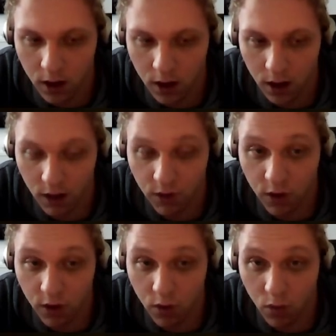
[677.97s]
If
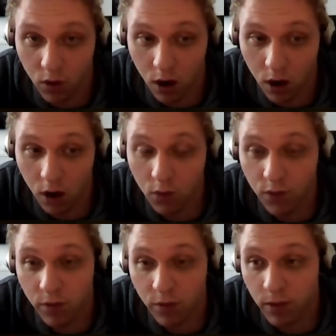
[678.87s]
you are over
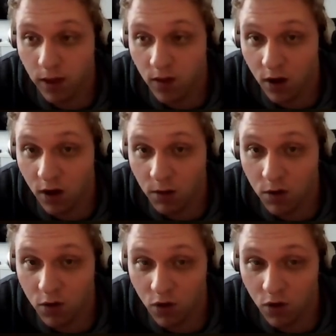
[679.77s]
the playtime,
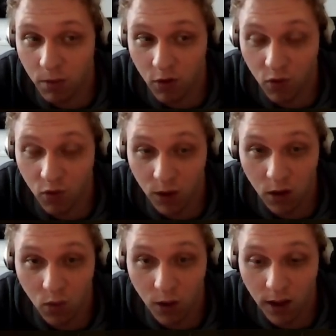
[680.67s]
try persuading your
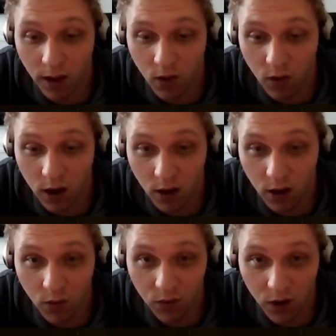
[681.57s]
way into getting it
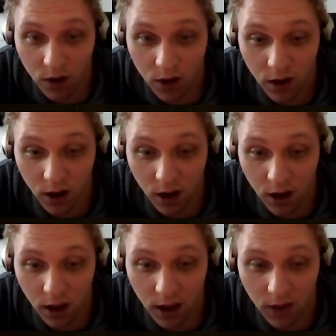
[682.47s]
refunded
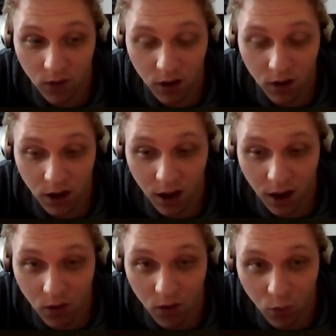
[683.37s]

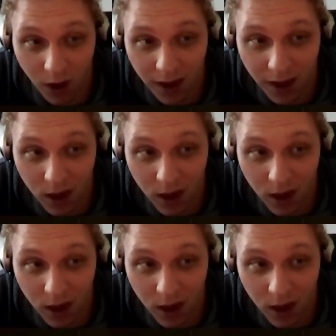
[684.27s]
either way.